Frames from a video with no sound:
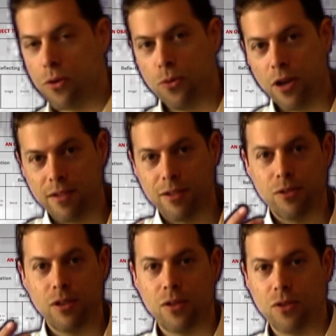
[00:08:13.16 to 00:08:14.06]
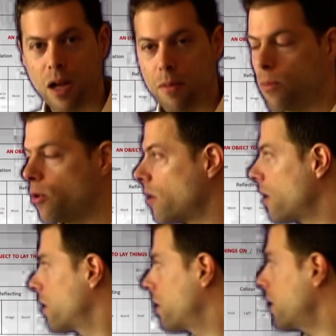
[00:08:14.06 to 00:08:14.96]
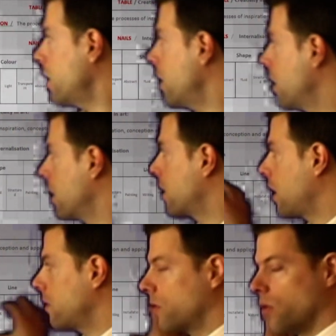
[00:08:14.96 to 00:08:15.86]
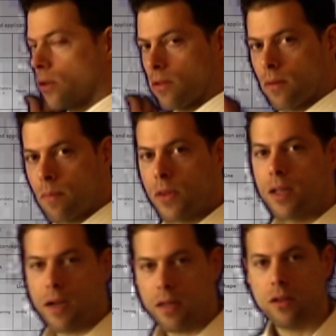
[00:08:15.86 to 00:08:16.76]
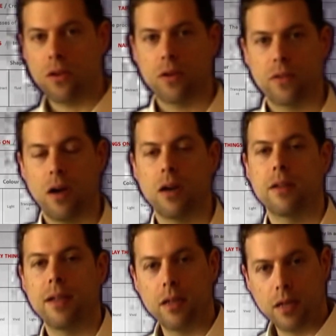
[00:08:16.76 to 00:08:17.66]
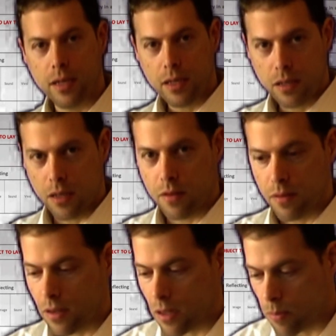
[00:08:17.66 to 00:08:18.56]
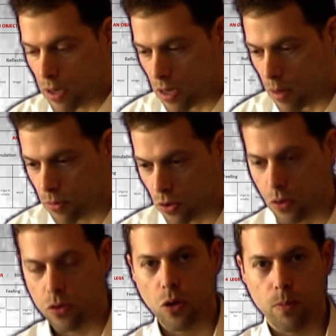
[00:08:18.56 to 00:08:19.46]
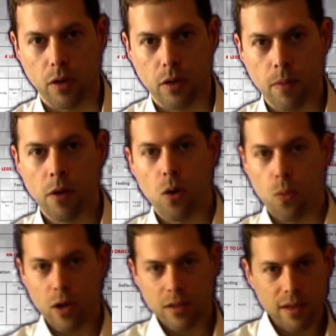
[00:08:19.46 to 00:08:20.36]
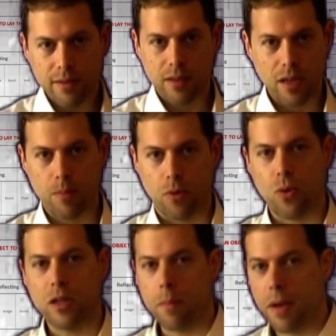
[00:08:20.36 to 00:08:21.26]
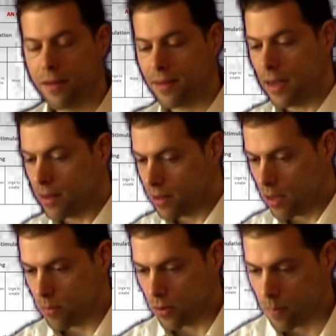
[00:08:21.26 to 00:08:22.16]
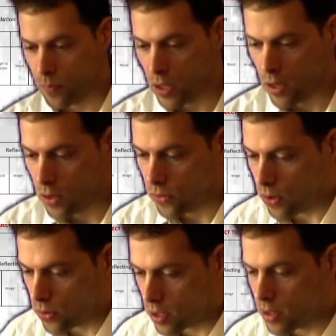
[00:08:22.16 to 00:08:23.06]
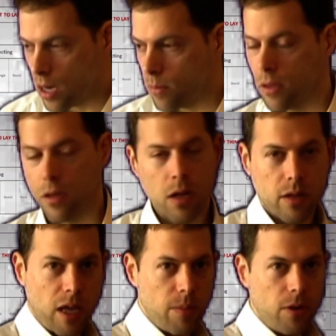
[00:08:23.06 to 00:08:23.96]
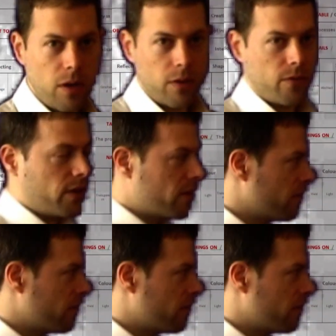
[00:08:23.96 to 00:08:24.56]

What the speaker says: we ask students to come up with 3 categories. Categories are the ingredients that make up your topic. What is a table? What makes a table? So you can tell me, table, very